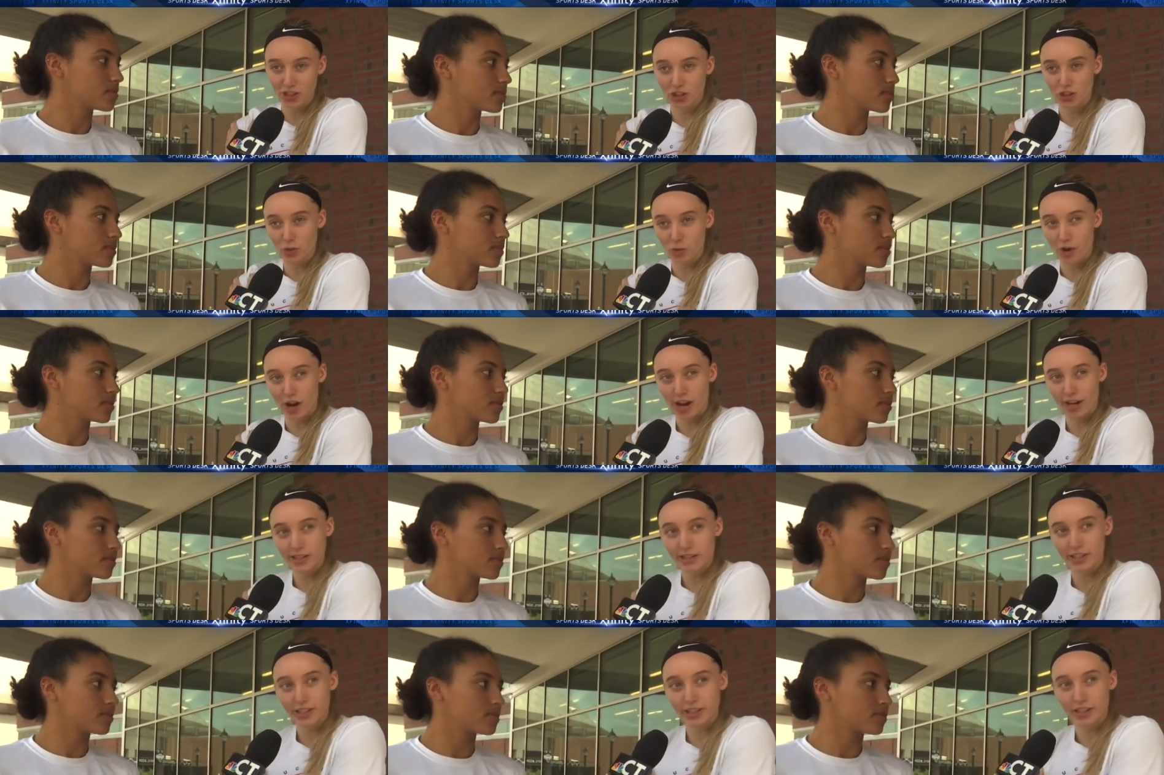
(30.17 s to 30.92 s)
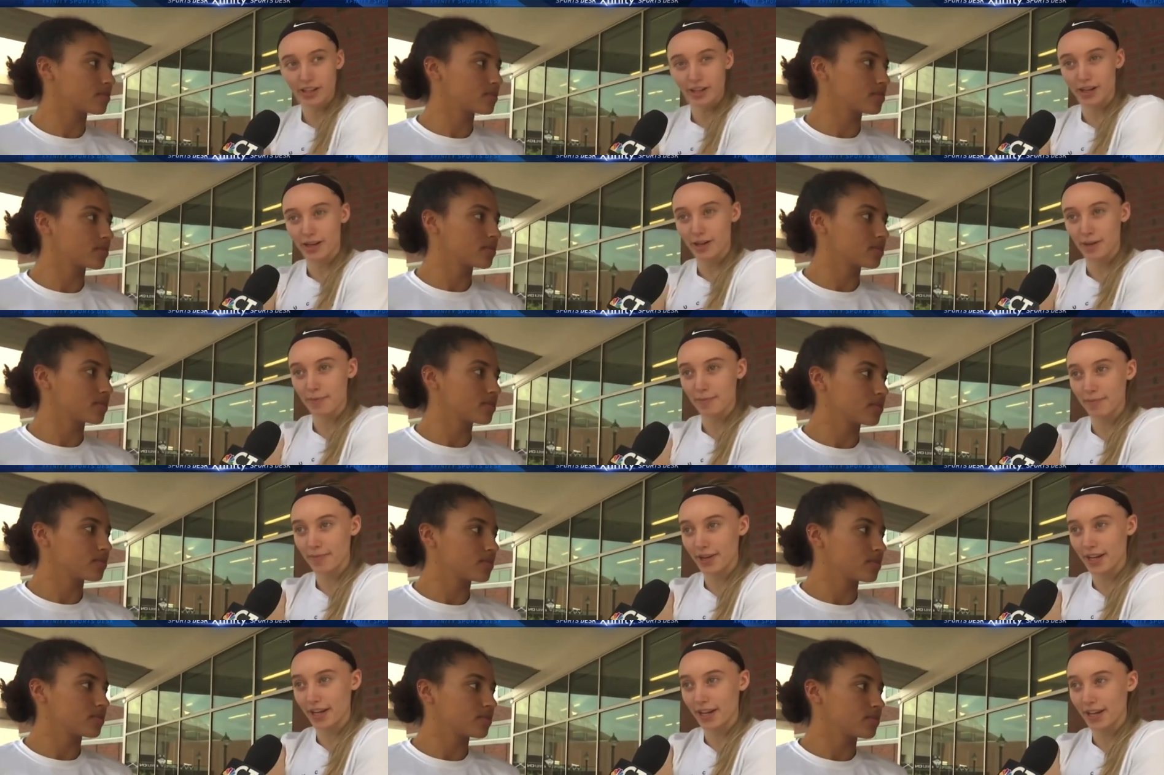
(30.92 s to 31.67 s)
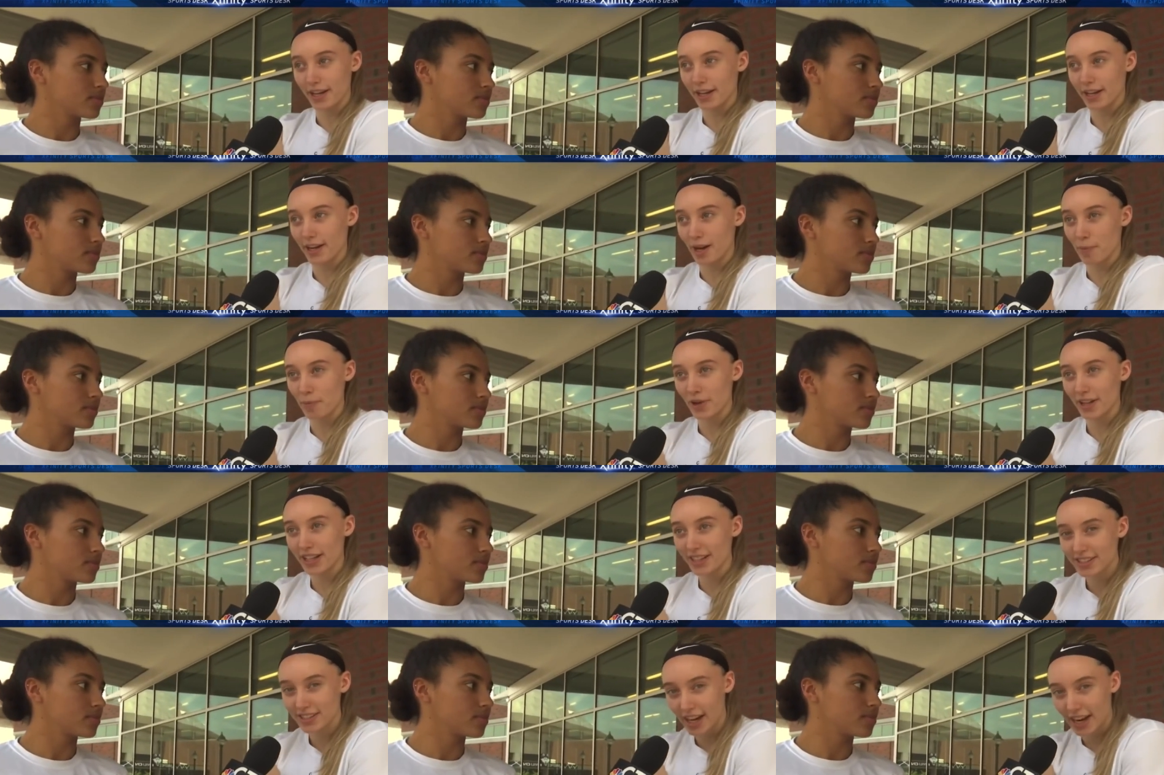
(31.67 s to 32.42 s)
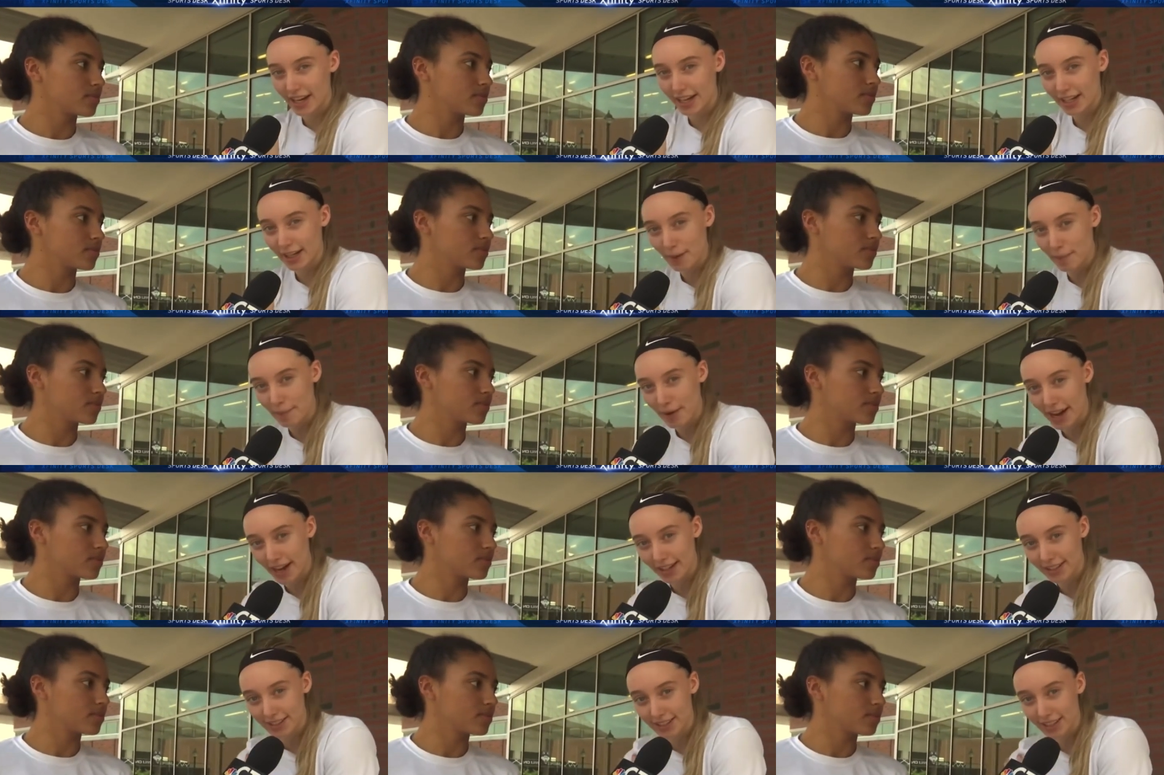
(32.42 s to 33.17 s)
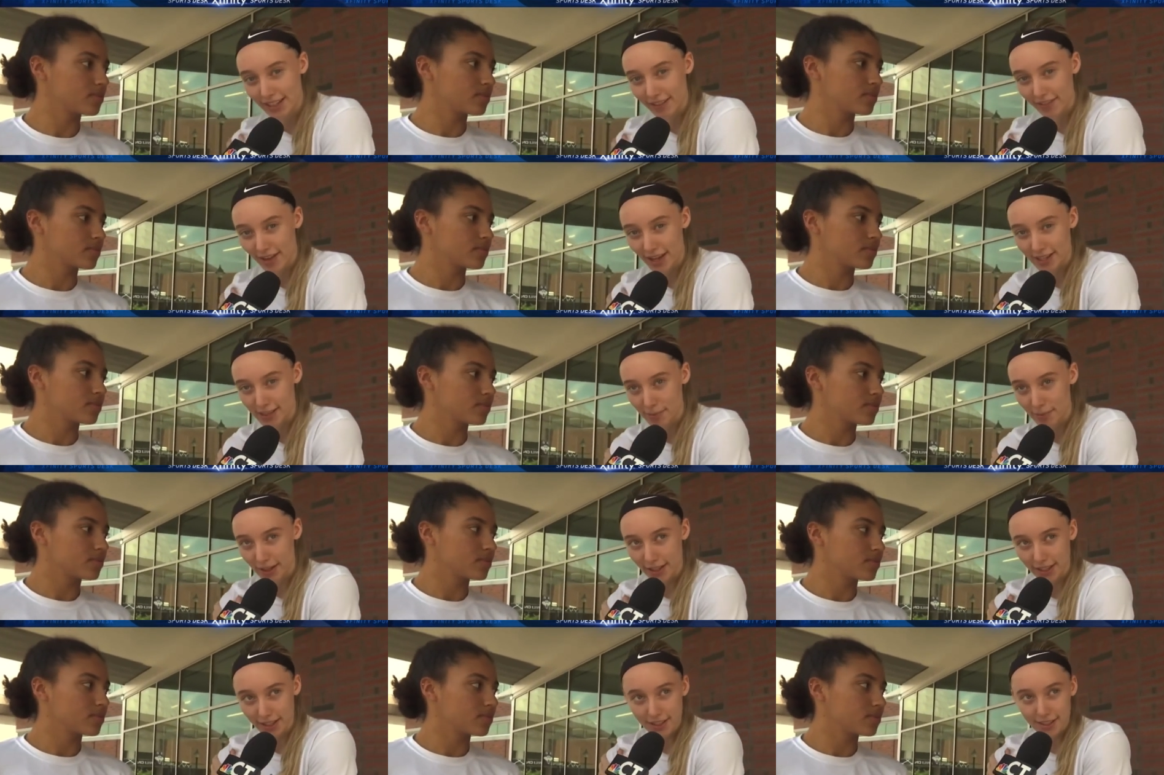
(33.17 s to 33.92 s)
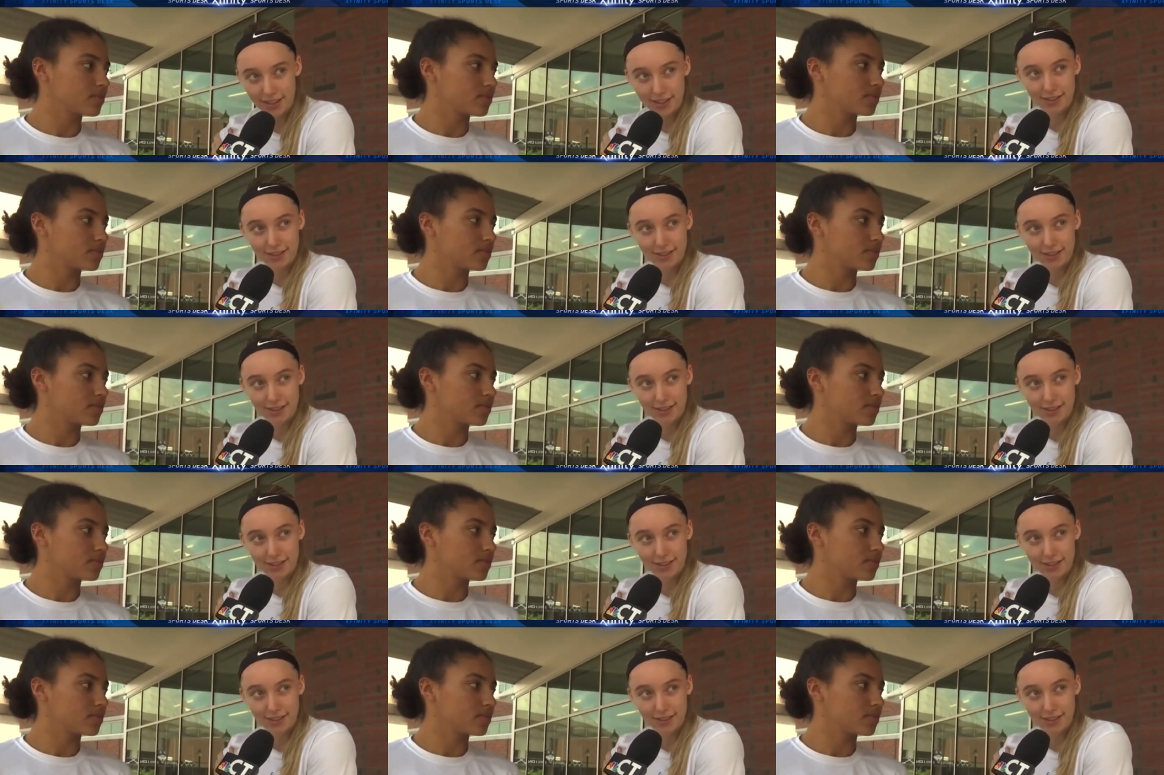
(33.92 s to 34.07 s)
Speaker 1: to watch. Um, and I'm really excited to get back to give Azzi buckets.